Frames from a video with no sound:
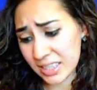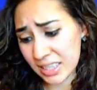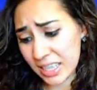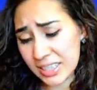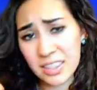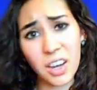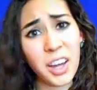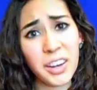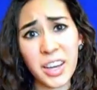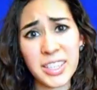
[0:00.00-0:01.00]
It's
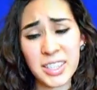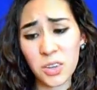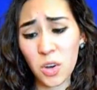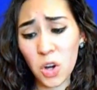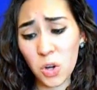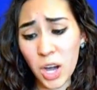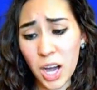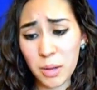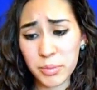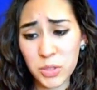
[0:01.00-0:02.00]
not nice at all.
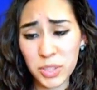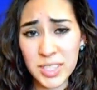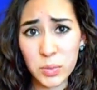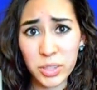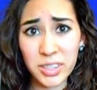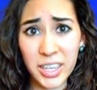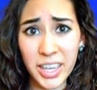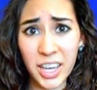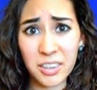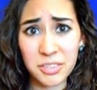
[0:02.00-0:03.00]
So this one,
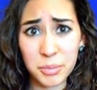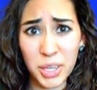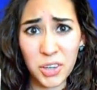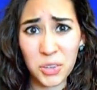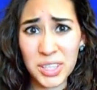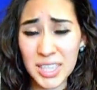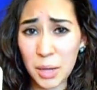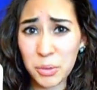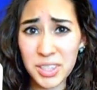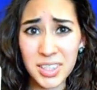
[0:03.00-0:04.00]
again, for my curlies,
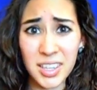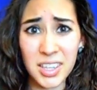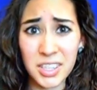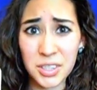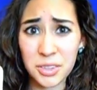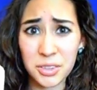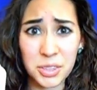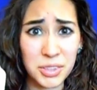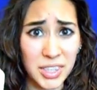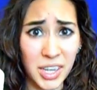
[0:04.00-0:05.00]
I'm going to say that
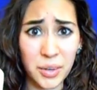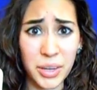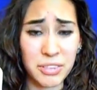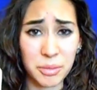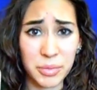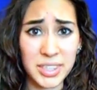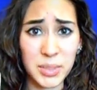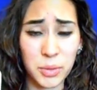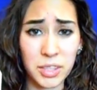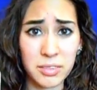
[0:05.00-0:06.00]
you stay away from this
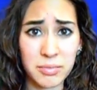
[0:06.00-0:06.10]
one.